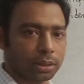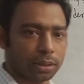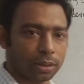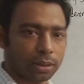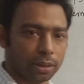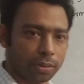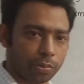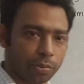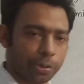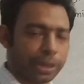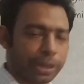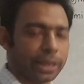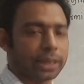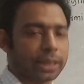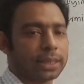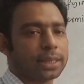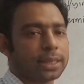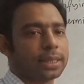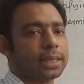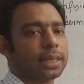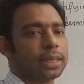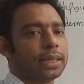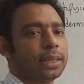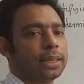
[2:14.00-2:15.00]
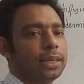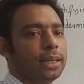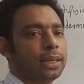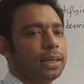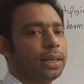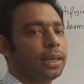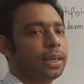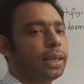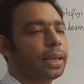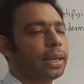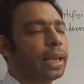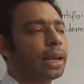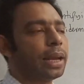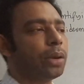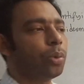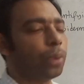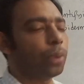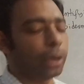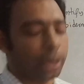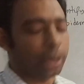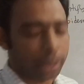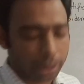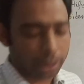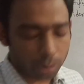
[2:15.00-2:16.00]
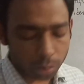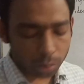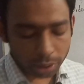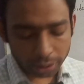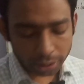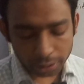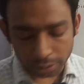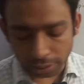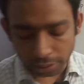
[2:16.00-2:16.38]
we can see. Can you can